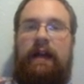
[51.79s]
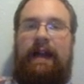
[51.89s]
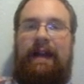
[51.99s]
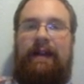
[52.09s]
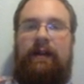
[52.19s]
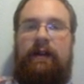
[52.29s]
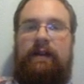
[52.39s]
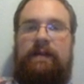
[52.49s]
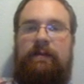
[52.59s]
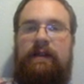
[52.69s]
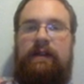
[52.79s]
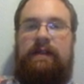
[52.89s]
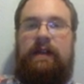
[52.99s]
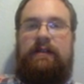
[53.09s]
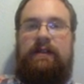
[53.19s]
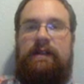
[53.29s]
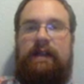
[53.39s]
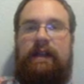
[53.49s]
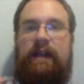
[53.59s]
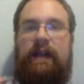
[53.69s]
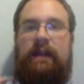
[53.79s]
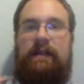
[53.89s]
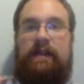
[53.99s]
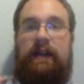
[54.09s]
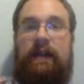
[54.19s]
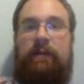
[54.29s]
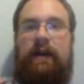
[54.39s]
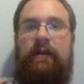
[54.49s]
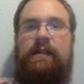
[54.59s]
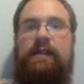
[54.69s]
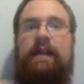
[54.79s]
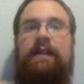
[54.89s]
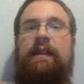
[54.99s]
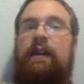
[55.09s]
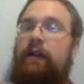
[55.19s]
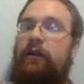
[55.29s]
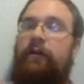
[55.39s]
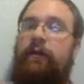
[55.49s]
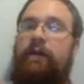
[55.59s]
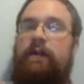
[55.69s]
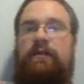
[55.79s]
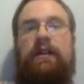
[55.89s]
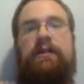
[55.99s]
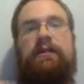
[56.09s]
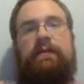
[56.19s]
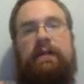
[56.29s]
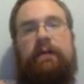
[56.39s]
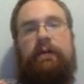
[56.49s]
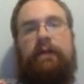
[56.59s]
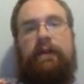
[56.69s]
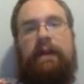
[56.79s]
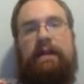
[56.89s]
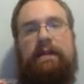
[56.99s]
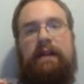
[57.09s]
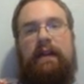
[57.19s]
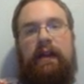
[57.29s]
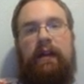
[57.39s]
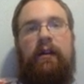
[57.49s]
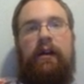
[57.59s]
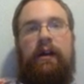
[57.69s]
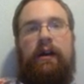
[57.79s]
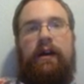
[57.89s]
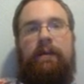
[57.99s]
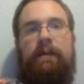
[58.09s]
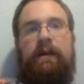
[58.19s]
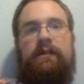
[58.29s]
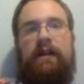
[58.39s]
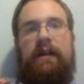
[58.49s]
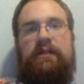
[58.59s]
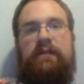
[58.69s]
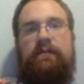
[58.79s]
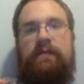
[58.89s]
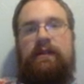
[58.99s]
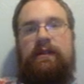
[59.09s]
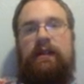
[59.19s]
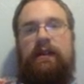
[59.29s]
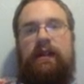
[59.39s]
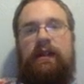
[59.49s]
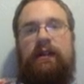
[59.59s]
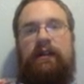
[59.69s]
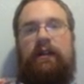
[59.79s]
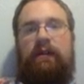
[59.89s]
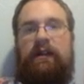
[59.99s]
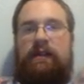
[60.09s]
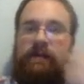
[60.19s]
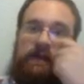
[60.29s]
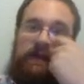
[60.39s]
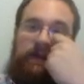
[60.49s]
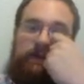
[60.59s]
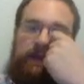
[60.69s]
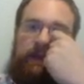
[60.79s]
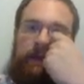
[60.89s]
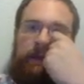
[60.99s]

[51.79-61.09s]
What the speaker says: And some of the discussions like that, the psychic powers. I did not go over stratagems. I'll go over that today. But stratagems and the units themselves.